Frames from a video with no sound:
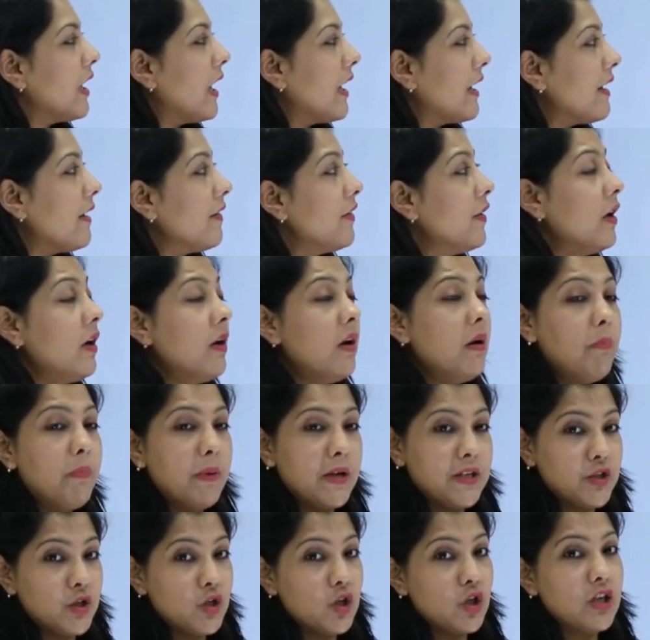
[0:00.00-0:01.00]
Another
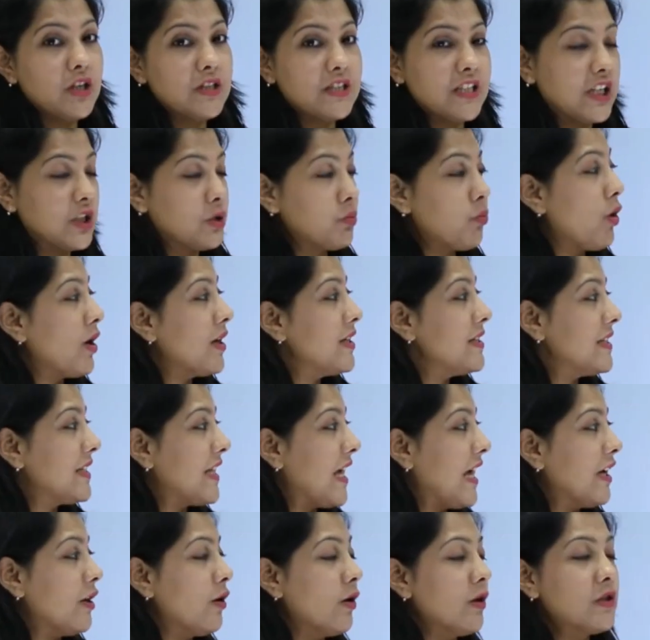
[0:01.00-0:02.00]
particular touch point
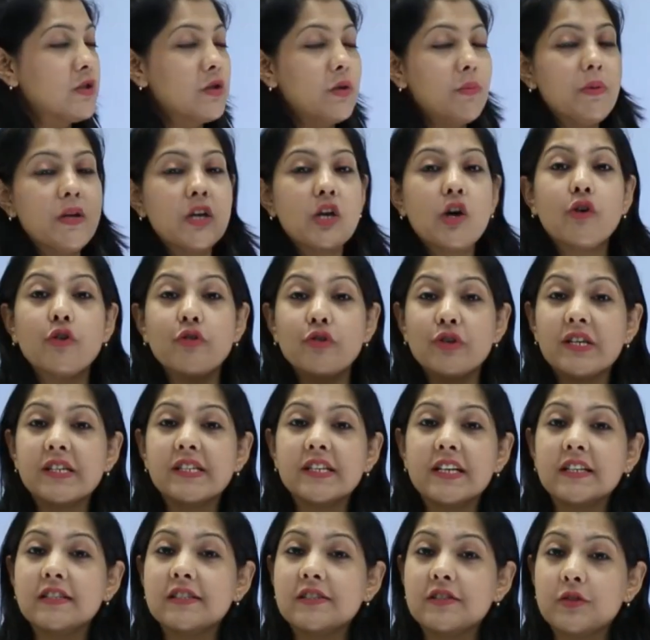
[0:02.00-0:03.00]
can also be a
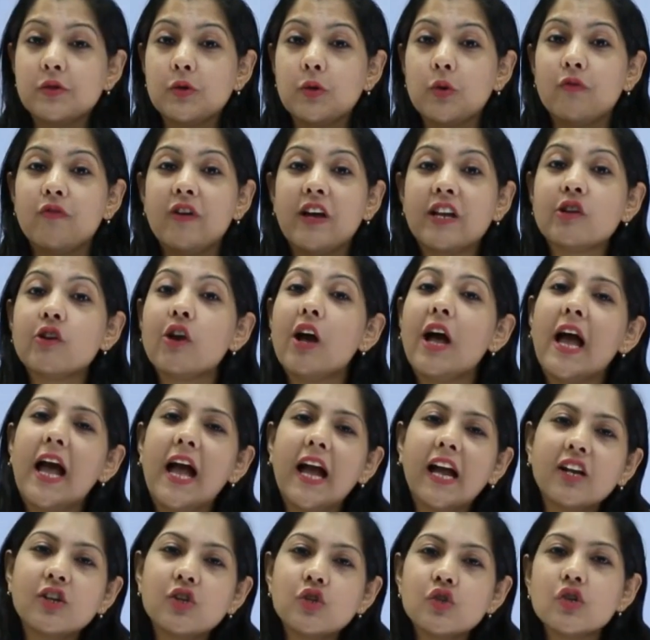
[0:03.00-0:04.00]
retail store where you are
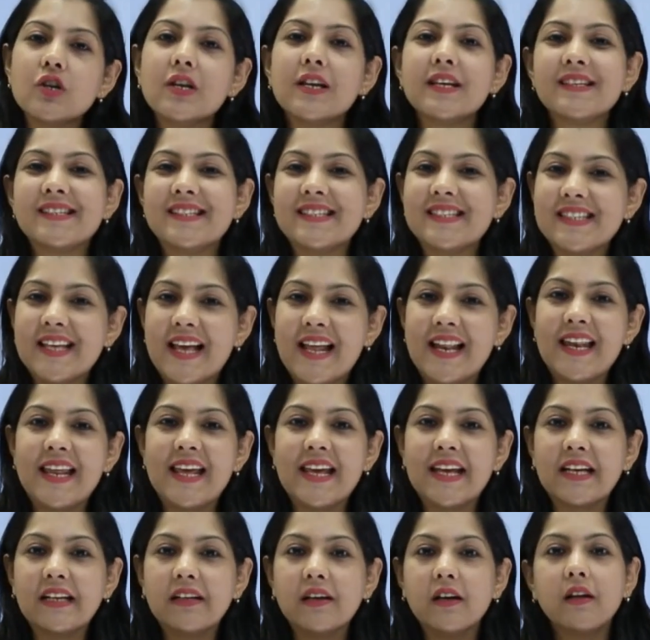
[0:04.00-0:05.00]
actually
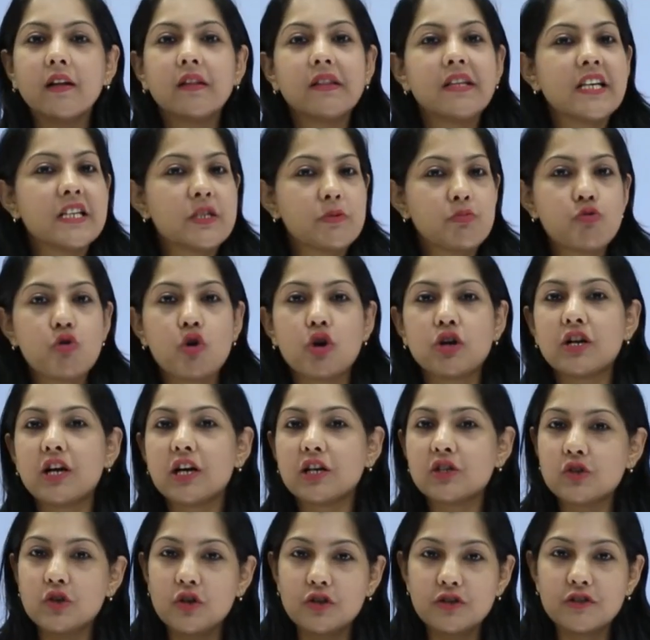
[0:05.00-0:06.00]
selling these
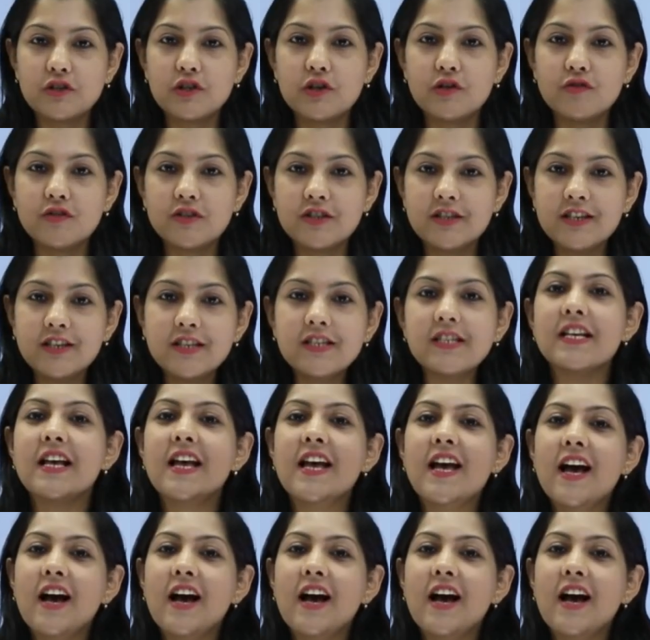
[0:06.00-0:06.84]
products or services.